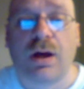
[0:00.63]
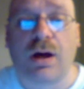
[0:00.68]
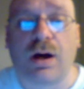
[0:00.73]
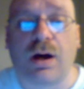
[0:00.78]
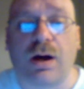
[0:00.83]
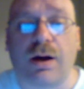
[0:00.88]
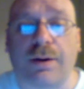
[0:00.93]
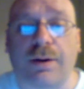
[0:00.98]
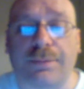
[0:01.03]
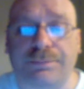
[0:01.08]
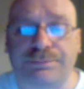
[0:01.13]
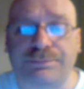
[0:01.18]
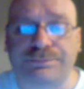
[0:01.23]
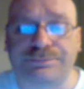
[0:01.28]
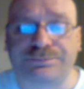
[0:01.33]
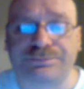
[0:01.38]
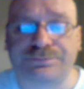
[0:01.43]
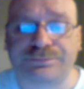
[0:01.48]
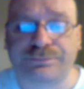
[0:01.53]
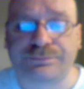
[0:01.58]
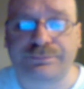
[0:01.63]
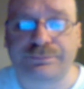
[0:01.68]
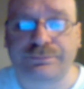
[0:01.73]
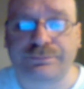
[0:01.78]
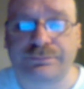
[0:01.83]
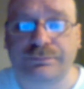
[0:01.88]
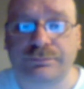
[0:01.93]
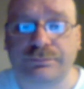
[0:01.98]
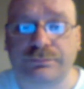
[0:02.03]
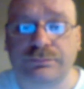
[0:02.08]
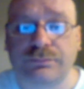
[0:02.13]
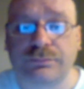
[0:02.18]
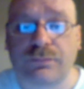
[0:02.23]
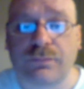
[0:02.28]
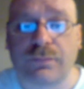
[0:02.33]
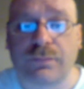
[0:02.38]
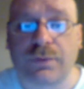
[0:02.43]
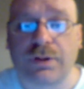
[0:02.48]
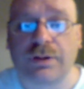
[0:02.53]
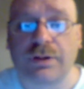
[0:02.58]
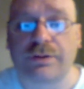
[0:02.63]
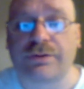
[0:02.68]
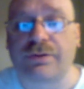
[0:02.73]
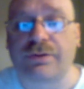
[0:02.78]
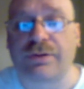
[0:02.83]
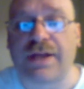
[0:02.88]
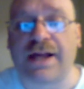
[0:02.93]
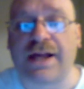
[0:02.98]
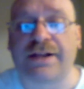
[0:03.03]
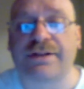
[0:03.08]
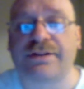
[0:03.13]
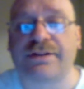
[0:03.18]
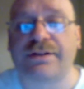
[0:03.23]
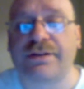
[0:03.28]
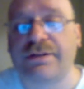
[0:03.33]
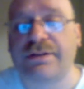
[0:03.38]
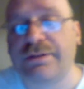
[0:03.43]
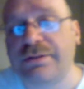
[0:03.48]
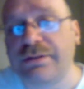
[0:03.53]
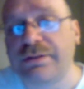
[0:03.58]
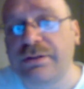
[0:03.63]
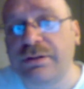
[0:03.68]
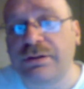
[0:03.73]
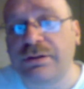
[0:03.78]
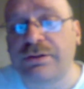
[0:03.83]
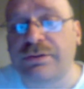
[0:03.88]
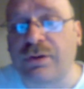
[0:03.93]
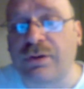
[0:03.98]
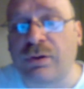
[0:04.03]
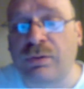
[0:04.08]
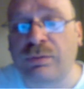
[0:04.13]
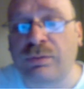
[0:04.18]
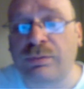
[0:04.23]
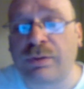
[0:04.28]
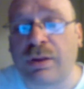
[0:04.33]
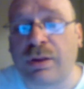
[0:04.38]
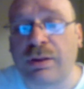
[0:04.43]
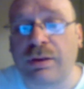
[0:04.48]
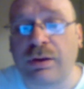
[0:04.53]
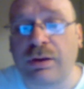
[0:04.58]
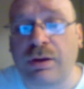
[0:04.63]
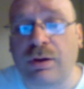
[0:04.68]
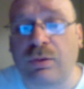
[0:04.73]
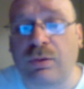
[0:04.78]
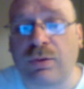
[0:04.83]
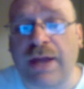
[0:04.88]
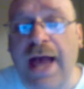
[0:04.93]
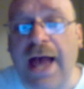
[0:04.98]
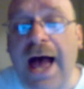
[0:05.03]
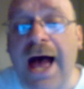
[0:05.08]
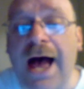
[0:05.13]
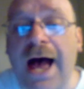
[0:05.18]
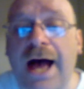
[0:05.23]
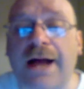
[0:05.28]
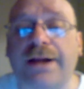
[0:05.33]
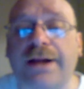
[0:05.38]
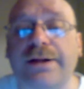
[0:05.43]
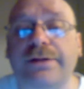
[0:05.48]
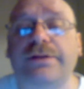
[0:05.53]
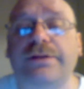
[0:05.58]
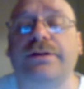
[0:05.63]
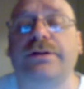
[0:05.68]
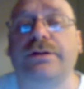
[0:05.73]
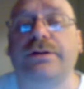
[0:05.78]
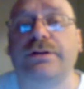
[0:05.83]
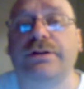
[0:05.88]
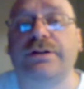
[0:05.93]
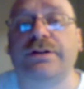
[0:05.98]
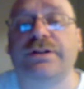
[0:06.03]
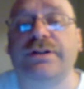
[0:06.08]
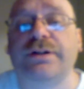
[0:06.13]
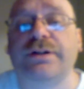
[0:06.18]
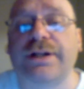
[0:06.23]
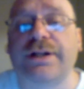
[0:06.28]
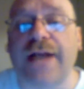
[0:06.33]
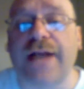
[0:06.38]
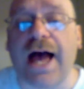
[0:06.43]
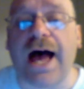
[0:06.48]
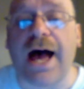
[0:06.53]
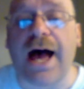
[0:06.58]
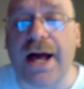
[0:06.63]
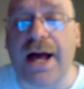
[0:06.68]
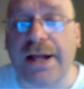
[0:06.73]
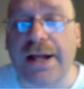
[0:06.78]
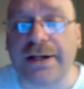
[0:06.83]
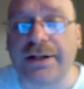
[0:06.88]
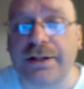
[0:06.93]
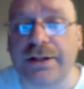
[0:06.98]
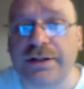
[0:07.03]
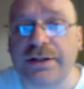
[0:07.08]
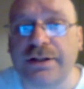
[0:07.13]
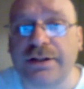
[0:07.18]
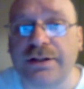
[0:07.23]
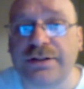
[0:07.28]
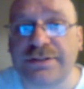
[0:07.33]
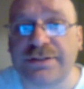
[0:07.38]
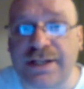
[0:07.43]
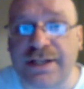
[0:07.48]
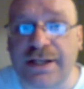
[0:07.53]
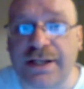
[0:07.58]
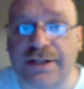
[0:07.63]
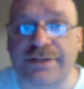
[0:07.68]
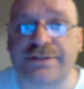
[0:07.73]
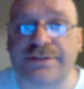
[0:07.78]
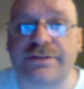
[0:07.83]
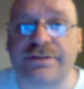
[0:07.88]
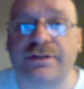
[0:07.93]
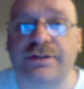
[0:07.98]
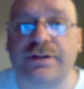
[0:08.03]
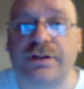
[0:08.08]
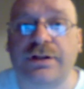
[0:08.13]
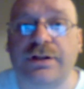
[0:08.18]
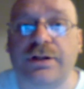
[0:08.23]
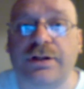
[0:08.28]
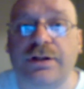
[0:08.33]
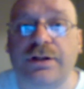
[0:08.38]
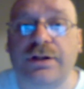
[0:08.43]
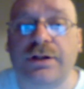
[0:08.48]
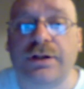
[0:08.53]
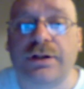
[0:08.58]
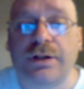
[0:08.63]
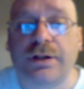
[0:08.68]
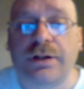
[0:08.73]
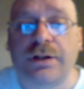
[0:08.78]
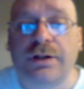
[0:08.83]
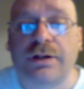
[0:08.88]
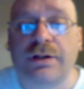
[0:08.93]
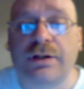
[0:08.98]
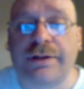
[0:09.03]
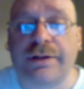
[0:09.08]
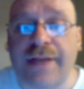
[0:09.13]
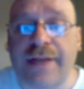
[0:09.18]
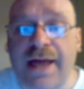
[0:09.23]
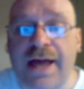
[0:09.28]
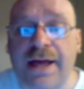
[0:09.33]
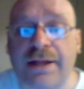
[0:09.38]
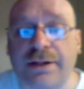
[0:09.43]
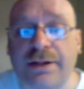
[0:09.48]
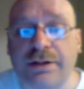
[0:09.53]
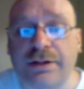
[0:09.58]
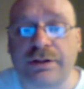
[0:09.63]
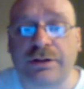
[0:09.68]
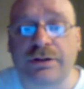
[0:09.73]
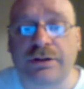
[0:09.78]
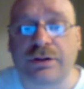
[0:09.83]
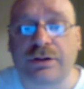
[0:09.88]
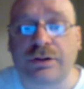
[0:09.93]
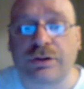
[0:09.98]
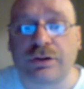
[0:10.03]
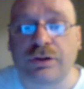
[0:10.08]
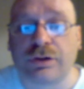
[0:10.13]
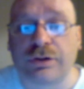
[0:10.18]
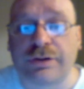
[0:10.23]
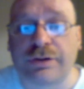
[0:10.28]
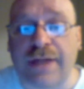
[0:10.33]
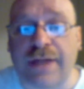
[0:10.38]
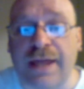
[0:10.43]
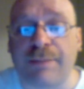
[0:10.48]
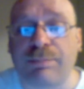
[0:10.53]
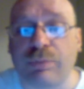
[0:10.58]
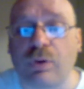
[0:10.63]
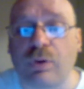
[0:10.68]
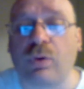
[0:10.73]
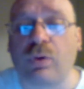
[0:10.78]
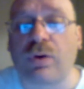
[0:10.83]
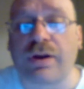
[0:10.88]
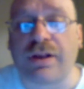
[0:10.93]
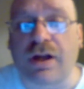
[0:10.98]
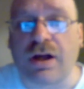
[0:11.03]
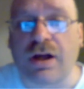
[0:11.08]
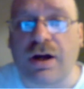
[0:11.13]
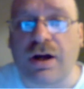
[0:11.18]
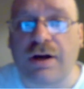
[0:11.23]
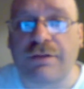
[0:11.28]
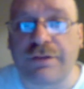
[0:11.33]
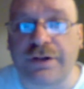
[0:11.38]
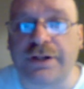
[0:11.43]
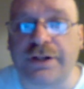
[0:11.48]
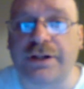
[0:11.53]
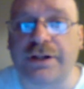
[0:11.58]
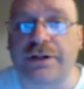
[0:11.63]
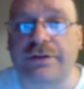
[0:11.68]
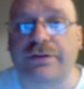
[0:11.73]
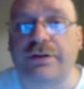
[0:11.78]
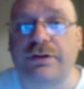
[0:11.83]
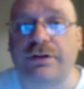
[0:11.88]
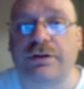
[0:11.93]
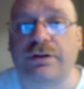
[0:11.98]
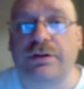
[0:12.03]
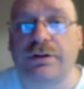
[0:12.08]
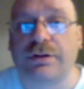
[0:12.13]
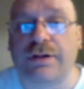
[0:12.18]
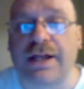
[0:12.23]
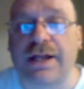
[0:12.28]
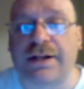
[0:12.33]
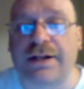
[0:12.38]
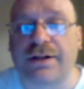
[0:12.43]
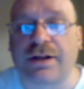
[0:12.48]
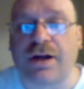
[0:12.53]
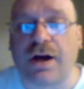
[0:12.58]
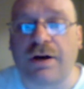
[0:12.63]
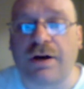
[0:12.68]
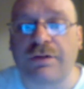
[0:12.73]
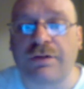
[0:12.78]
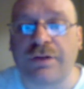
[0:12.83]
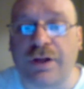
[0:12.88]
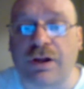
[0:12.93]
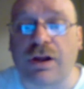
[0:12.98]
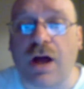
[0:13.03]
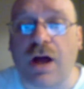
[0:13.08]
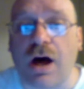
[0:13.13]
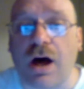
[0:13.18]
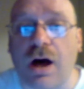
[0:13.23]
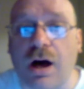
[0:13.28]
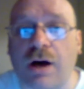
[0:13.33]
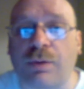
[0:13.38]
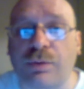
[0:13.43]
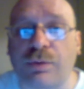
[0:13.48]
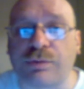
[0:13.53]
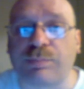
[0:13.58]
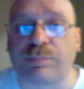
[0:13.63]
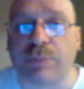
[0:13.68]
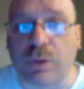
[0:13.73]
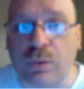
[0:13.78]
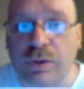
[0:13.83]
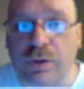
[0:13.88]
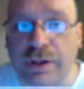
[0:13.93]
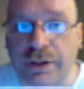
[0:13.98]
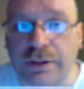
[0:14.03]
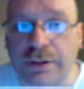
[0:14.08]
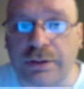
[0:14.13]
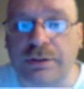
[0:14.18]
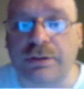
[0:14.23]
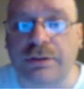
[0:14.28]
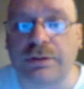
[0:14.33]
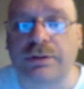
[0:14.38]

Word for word: Um, so that, so you know, God, God says that they broke the covenant, that the co the law was broken.